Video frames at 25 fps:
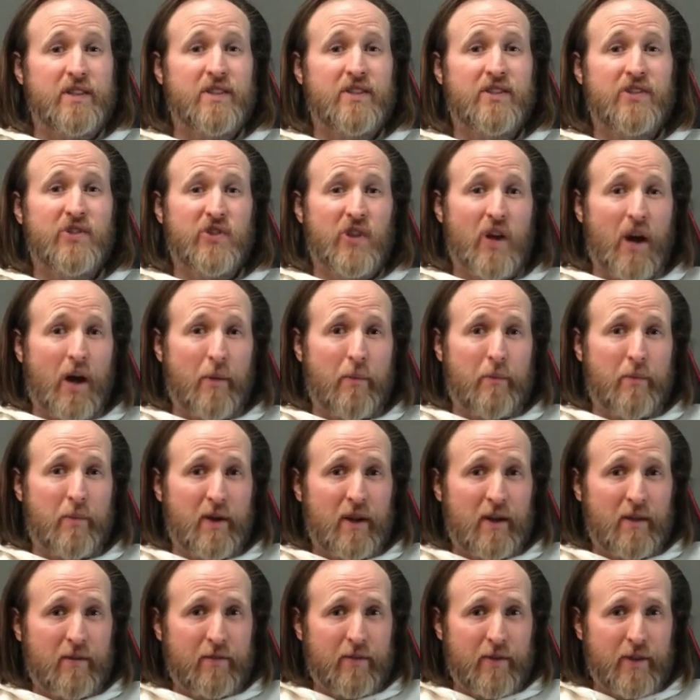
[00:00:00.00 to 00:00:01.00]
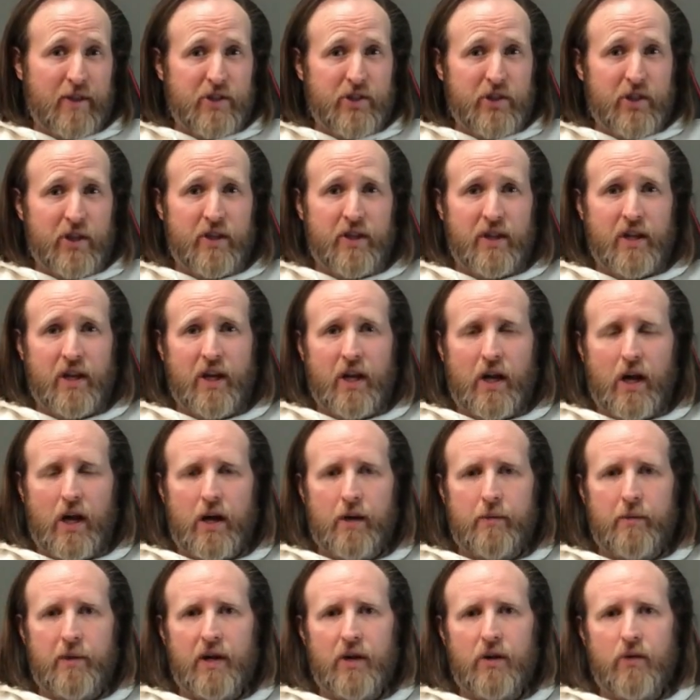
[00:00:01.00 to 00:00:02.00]
some inflation in the
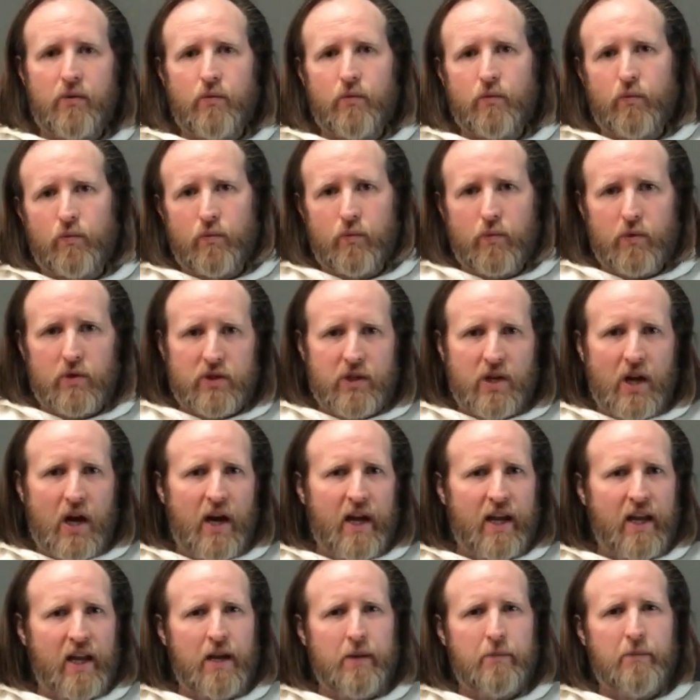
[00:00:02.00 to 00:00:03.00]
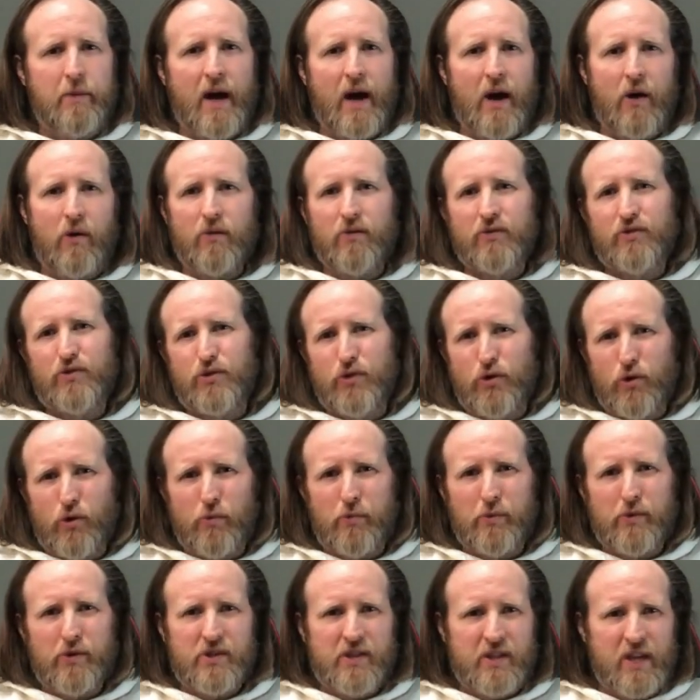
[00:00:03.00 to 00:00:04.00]
economy, we're talking about
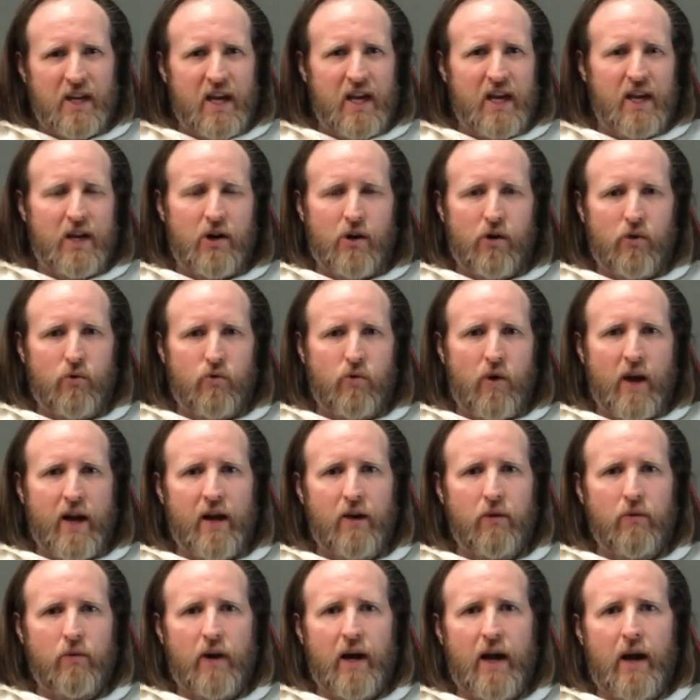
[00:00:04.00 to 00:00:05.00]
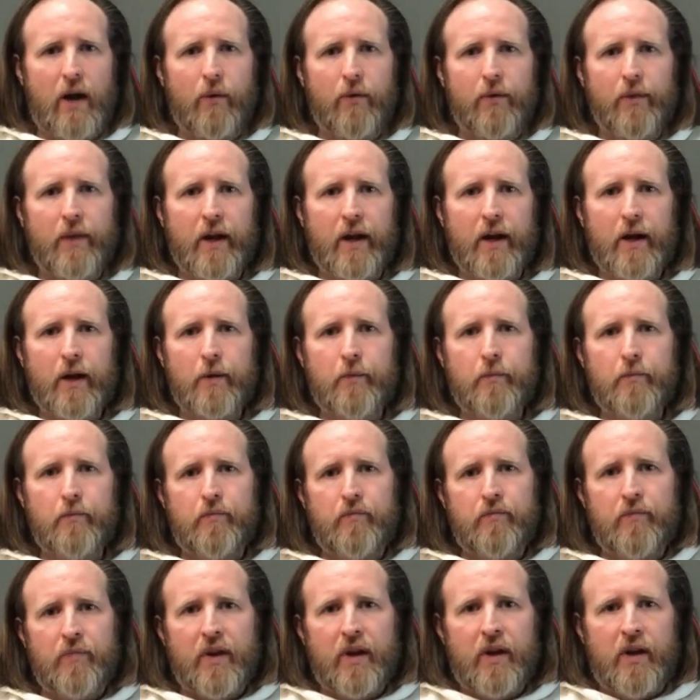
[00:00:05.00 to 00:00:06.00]
2% or right around there.
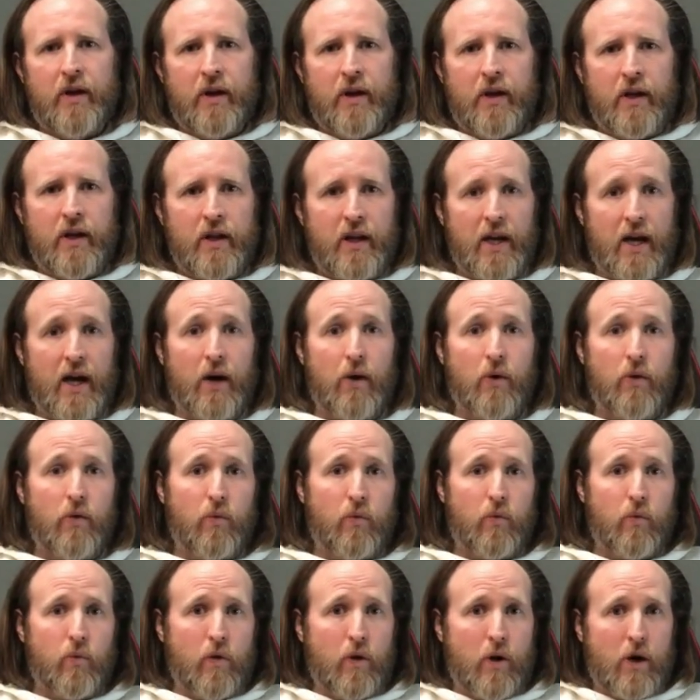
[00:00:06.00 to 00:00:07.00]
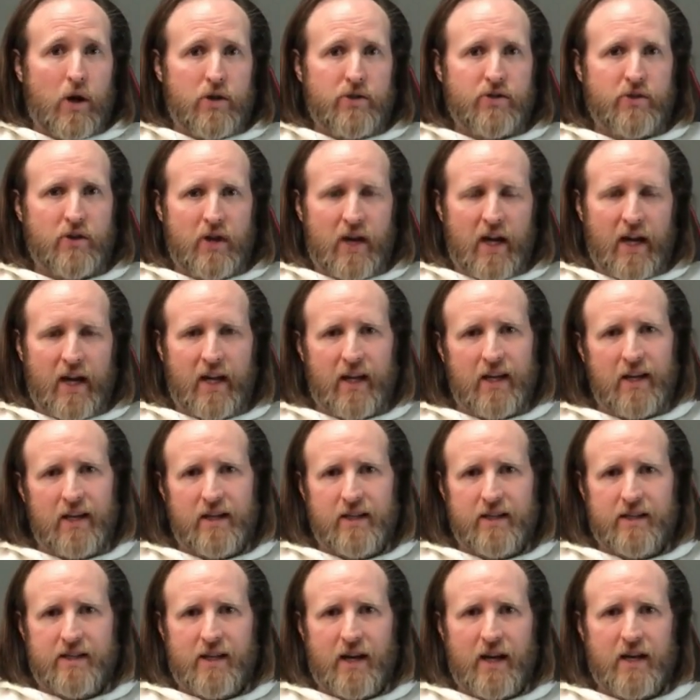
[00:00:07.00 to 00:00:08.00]
Now, we're also not going to
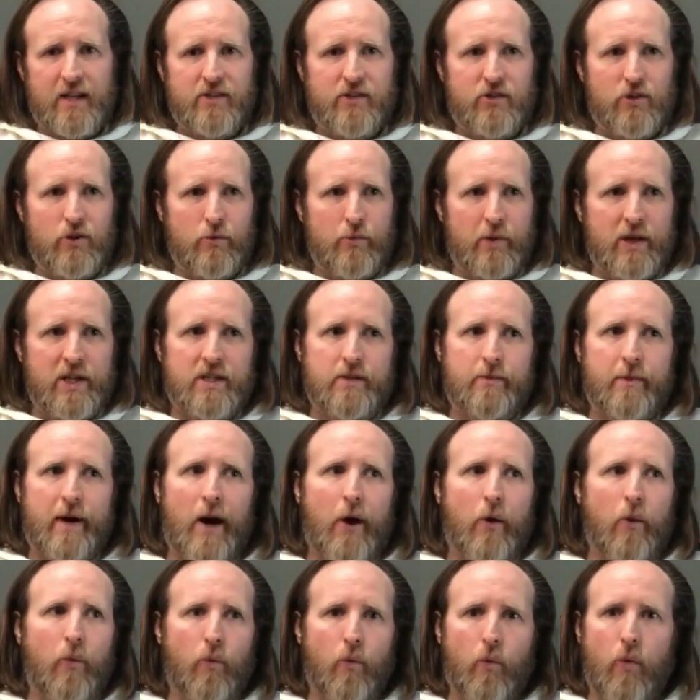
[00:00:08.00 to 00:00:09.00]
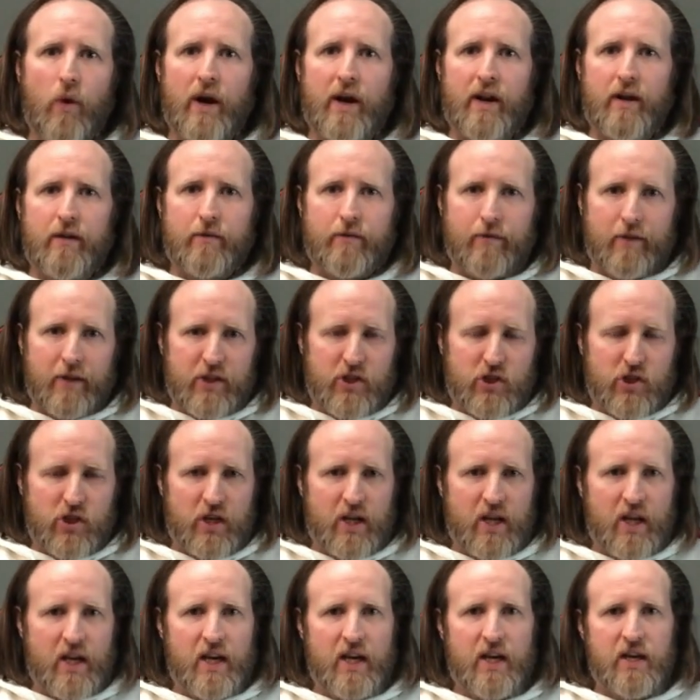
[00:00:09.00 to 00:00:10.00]
discuss too much about what
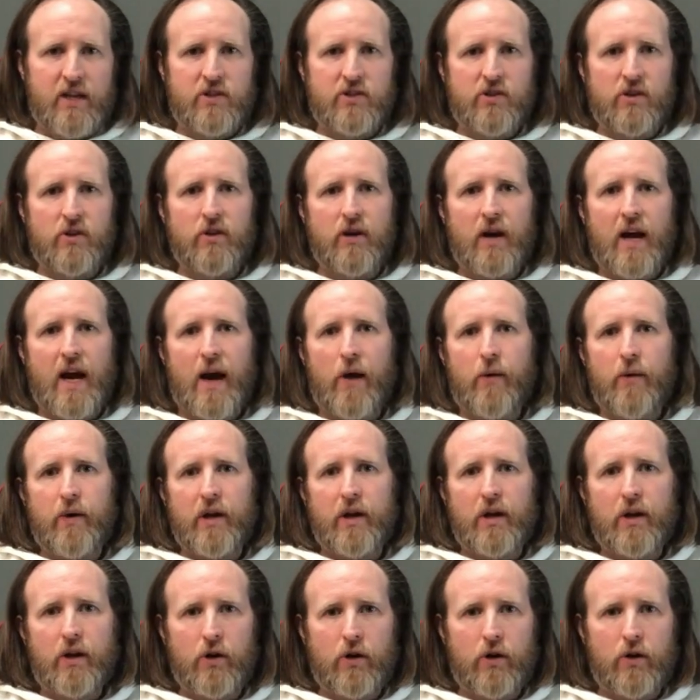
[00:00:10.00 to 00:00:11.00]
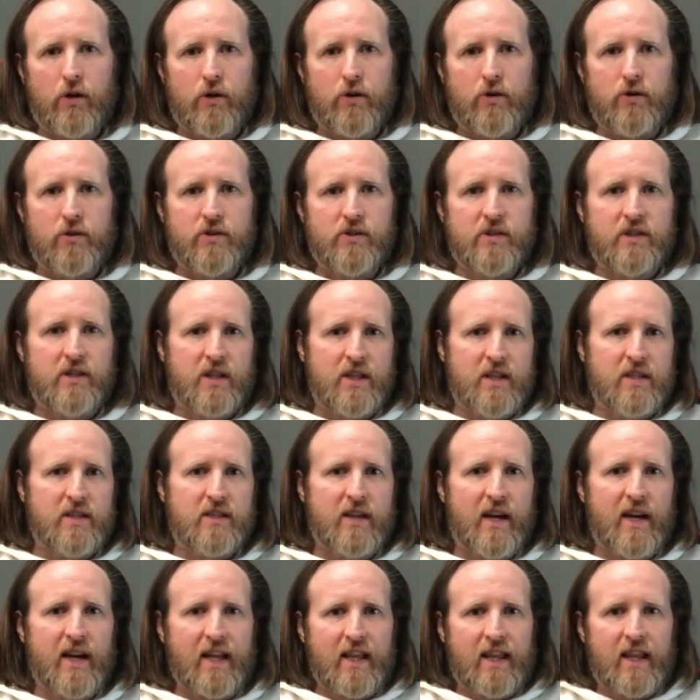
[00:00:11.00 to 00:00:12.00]
inflation is or how it occurs, things
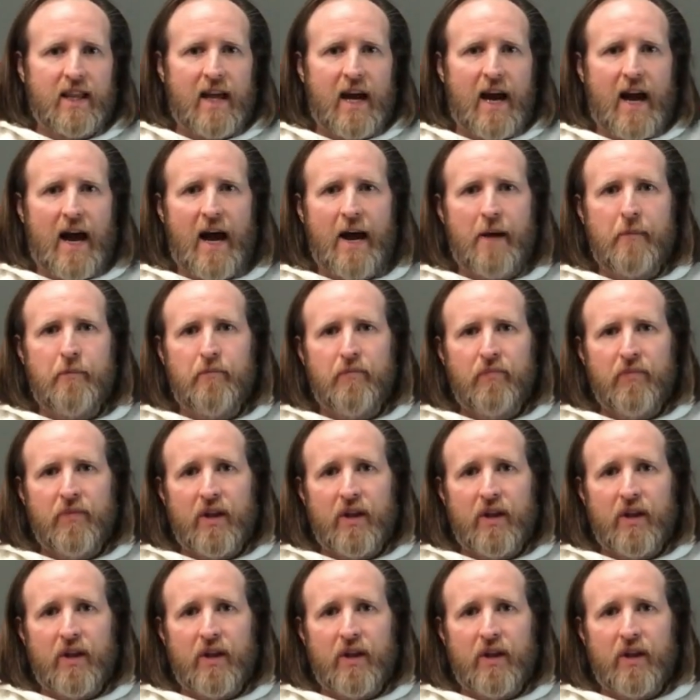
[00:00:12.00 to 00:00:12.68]
like that.